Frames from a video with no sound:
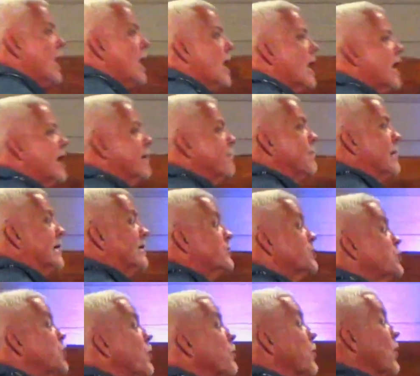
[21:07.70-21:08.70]
It means
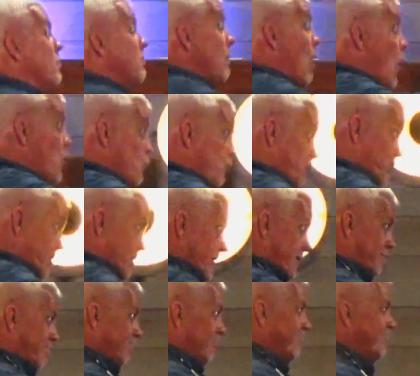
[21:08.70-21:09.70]
to promote.
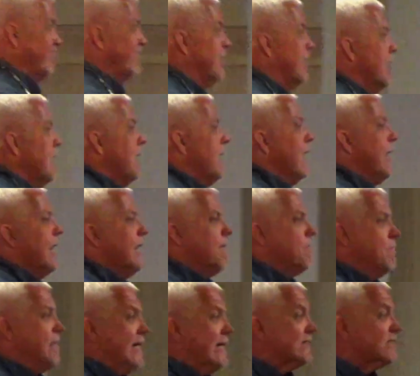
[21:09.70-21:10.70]
It
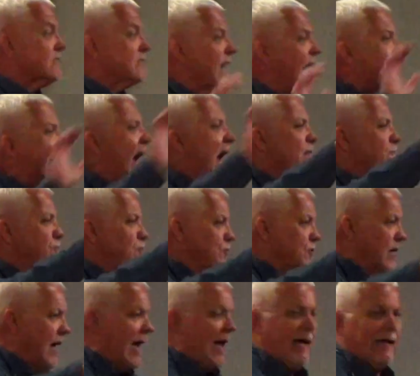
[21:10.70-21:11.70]
means to
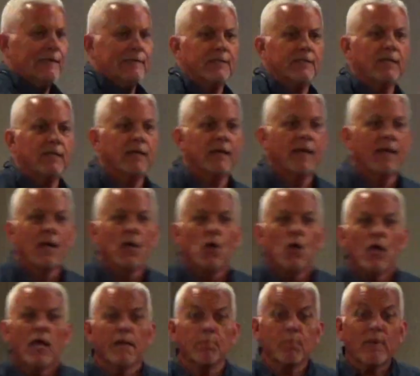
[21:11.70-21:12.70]
advertise.
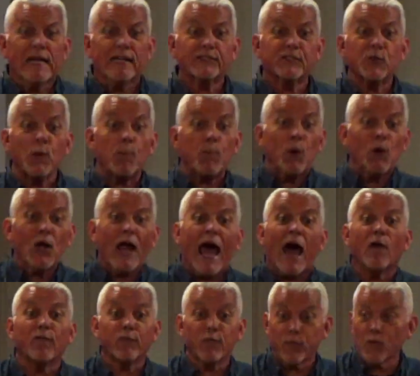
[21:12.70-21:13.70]
It means to put
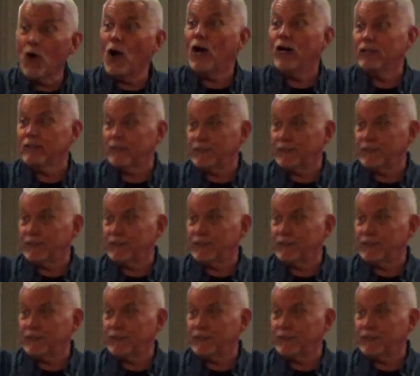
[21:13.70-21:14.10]
out front,